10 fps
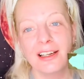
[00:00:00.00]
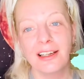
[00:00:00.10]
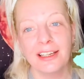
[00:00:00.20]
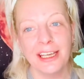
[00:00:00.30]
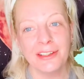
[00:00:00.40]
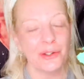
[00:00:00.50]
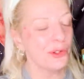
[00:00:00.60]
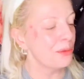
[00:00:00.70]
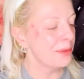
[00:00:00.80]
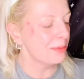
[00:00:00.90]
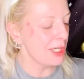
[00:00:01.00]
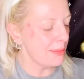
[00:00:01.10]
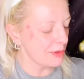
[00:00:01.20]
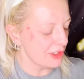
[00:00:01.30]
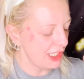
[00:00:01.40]
it don't open
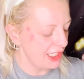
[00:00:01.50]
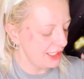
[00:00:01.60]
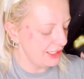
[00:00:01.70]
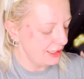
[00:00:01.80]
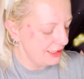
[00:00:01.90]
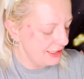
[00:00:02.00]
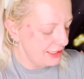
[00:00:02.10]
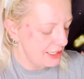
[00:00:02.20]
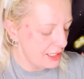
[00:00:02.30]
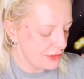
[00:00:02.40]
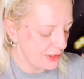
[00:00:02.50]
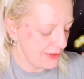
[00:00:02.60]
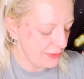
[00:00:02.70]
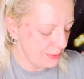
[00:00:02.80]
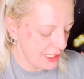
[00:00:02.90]
properly. So you
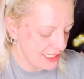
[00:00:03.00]
have to press the